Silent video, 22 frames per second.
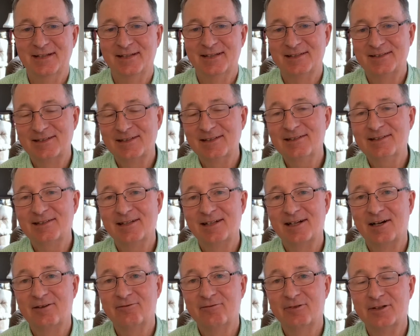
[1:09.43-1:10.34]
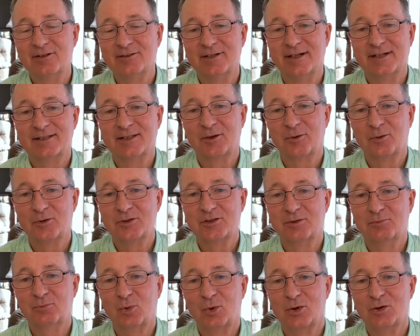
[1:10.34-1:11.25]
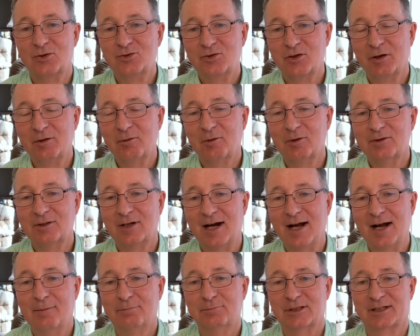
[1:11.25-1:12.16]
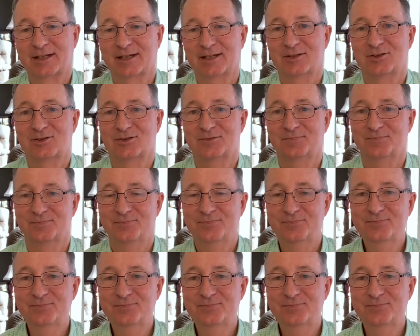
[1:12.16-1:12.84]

And since then, I felt like there was a more general application.